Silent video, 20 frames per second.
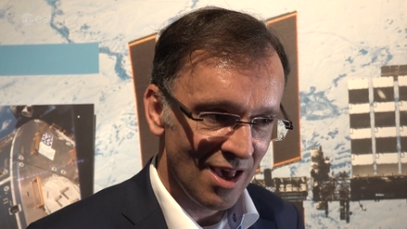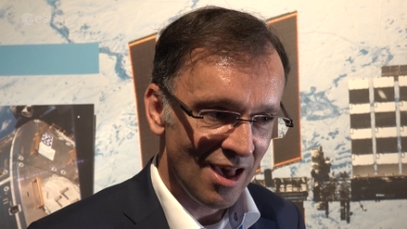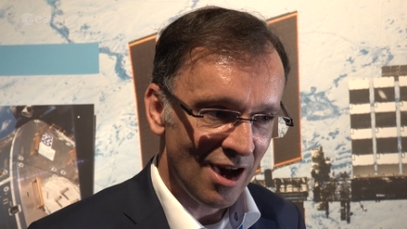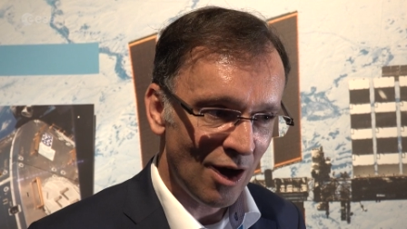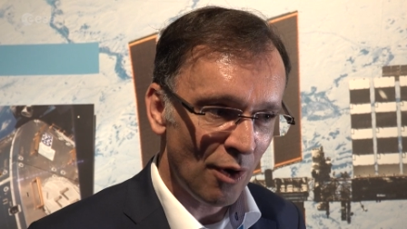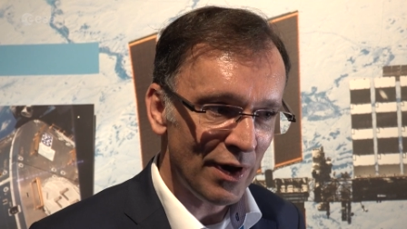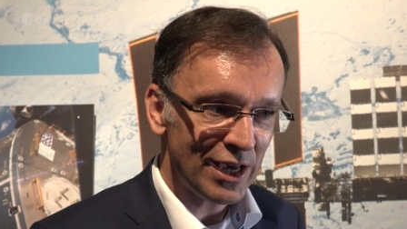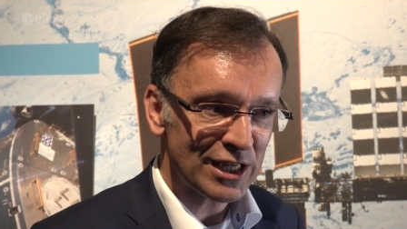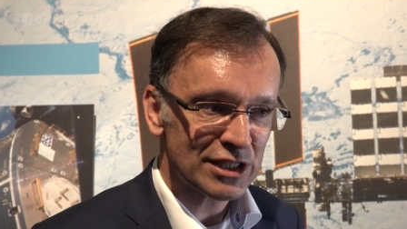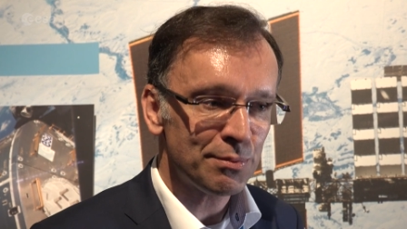
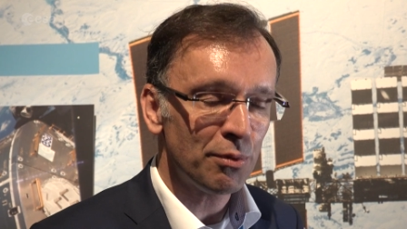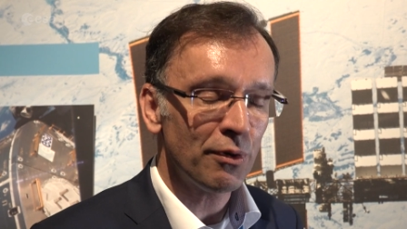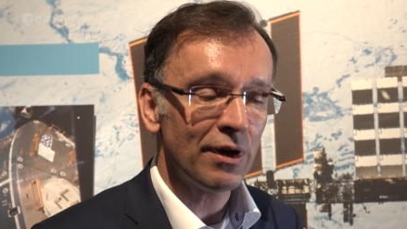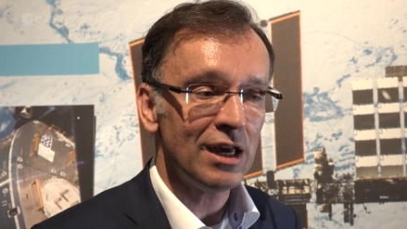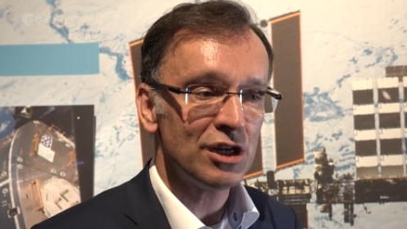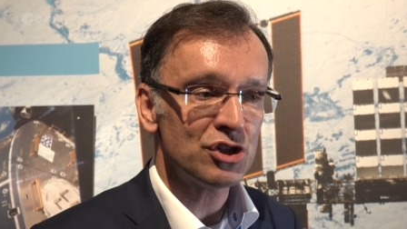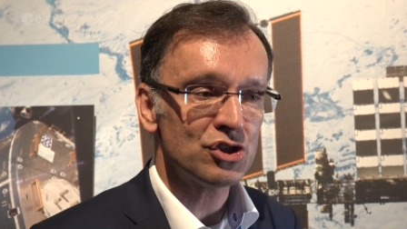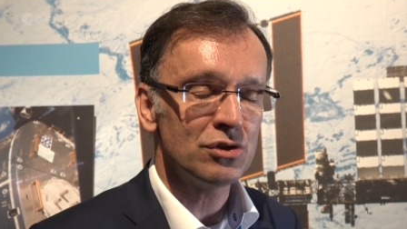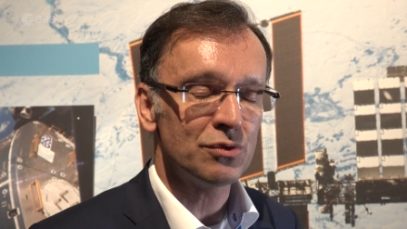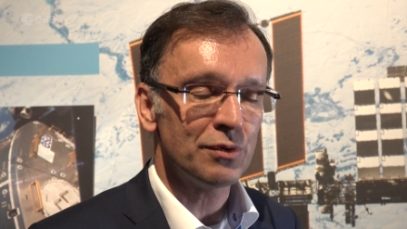how
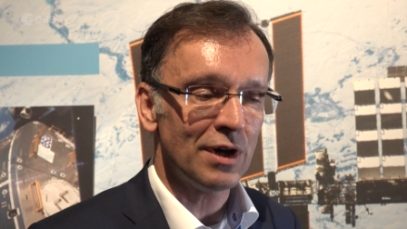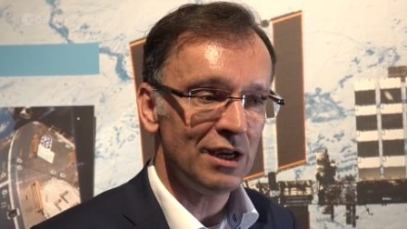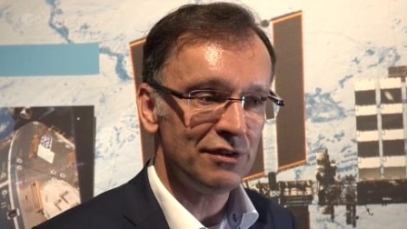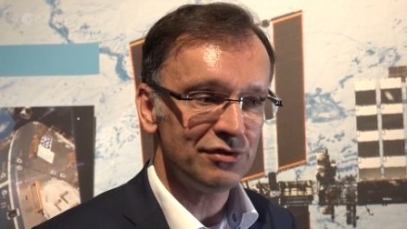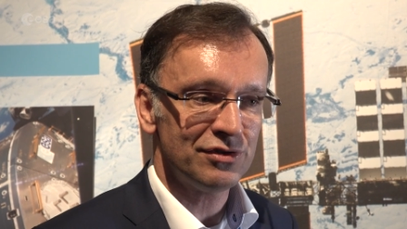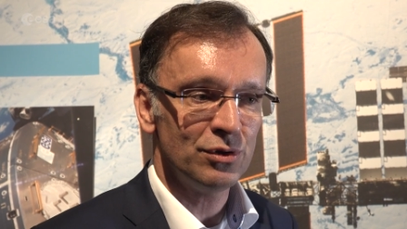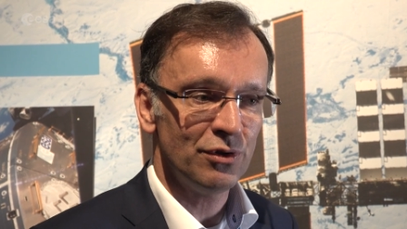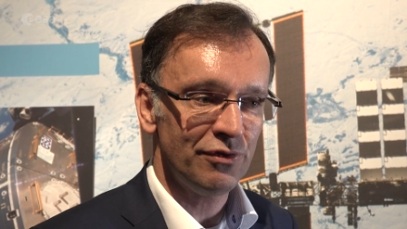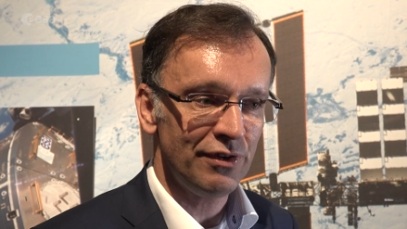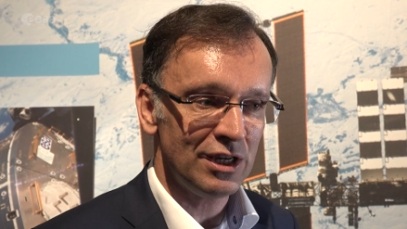exploration
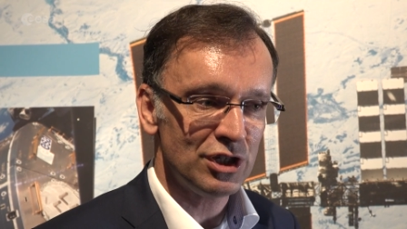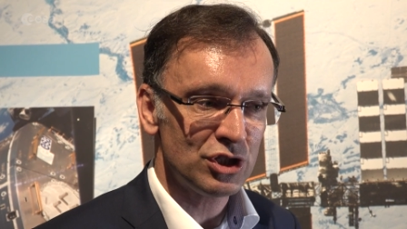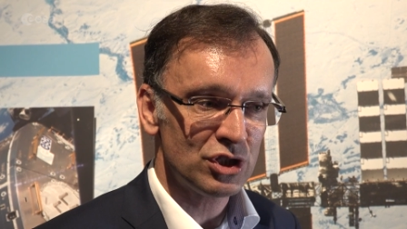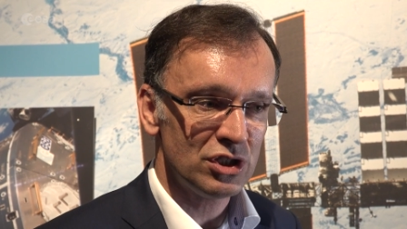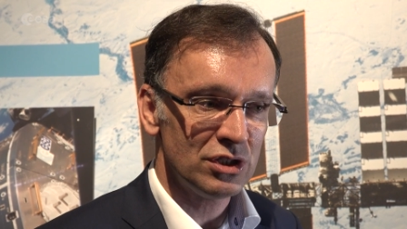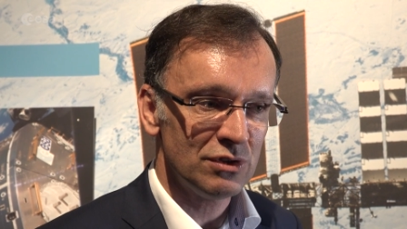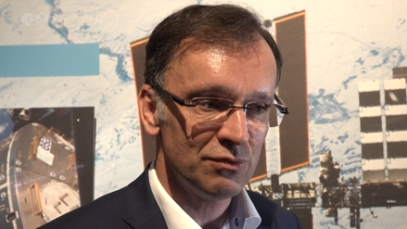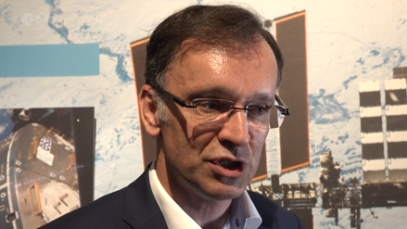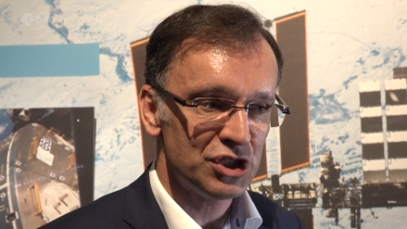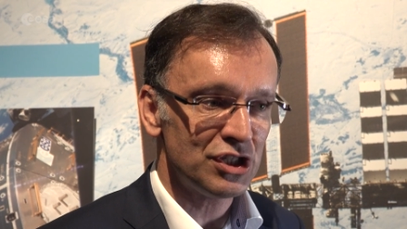drives
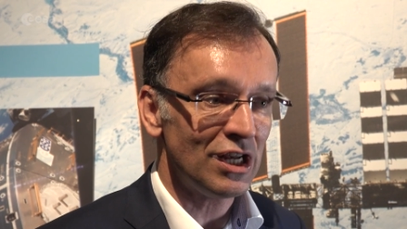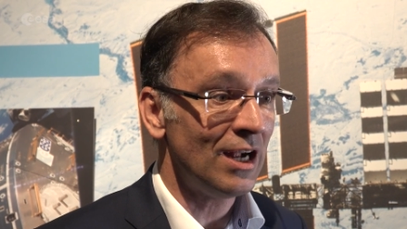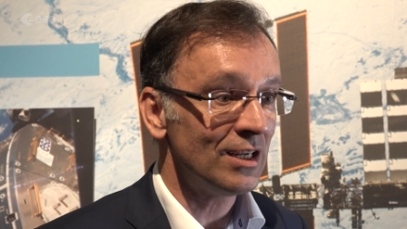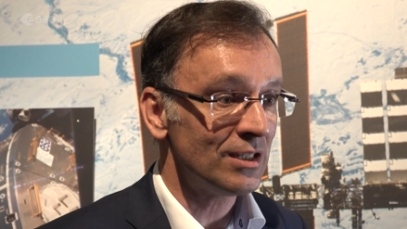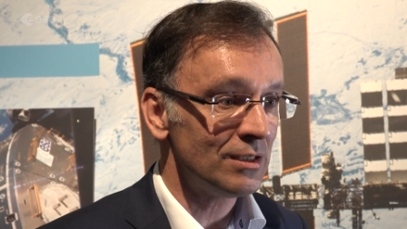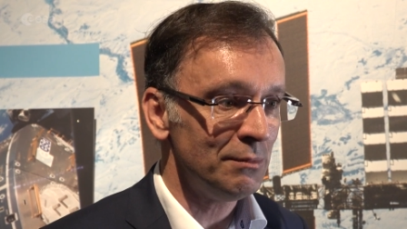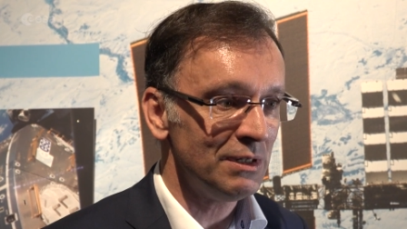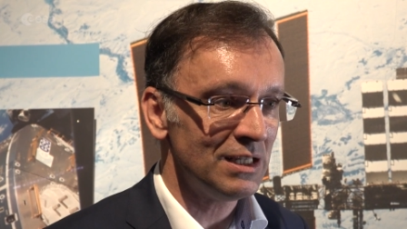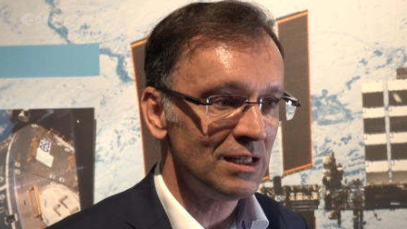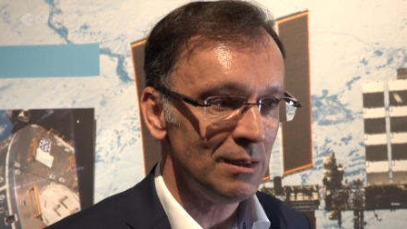innovation, which
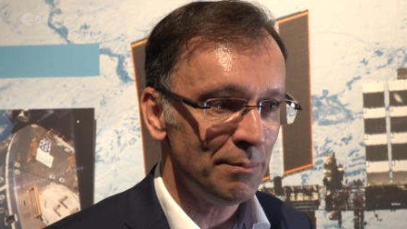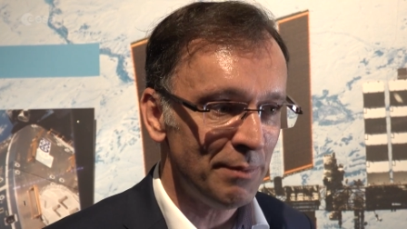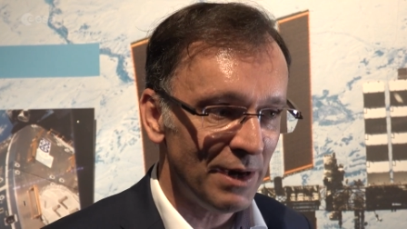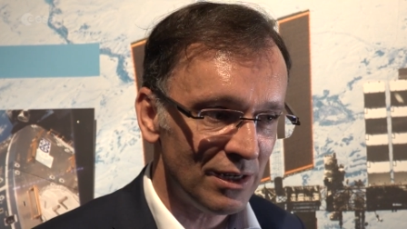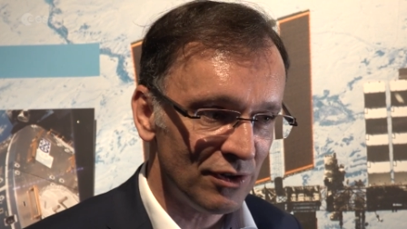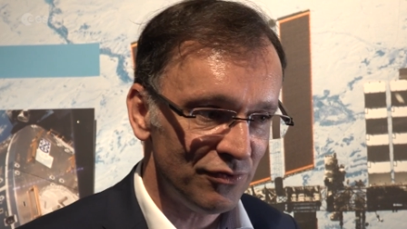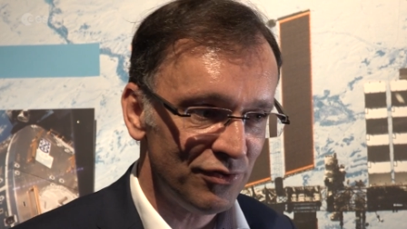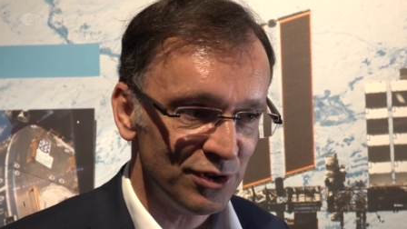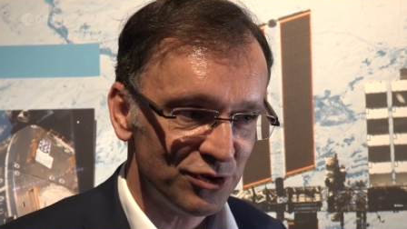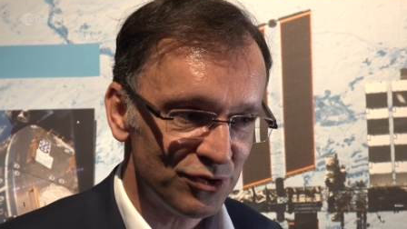ultimately
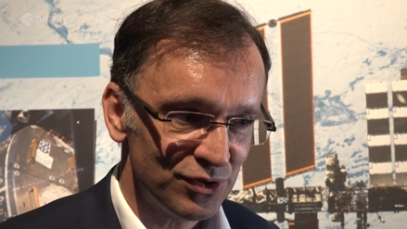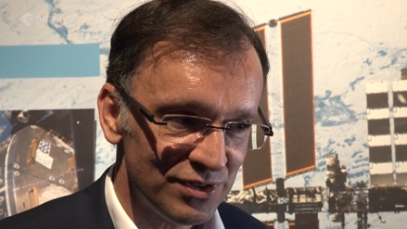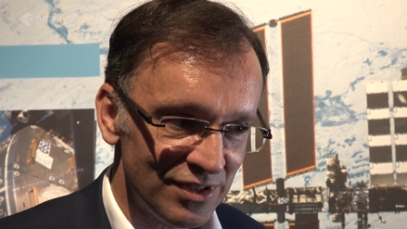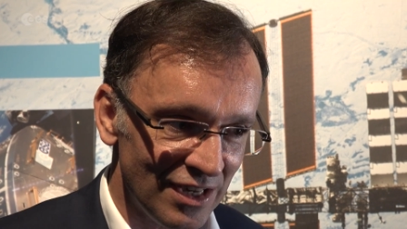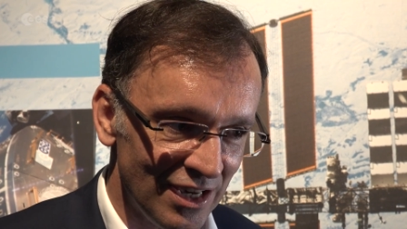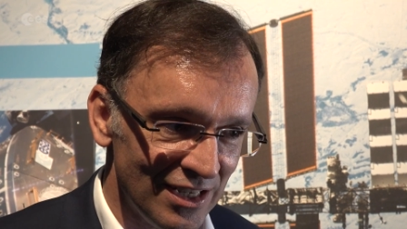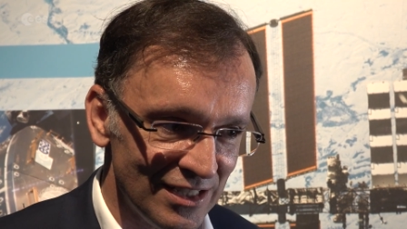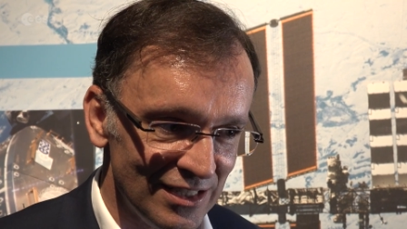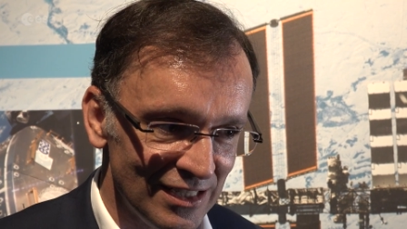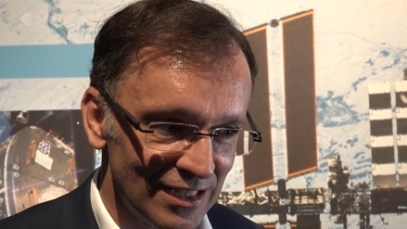benefits
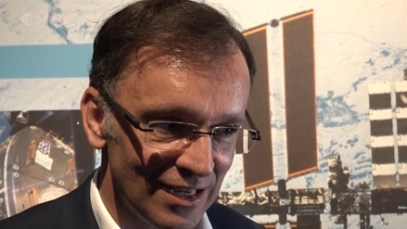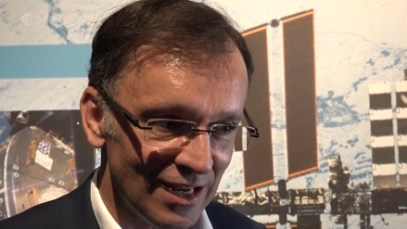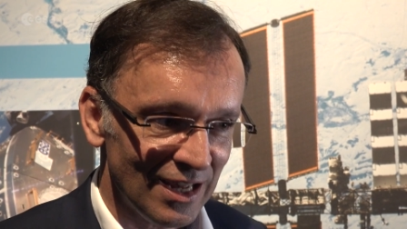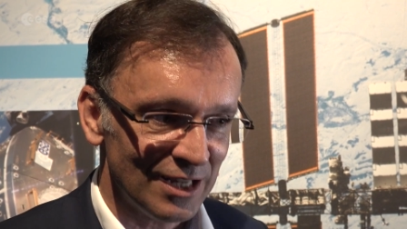society at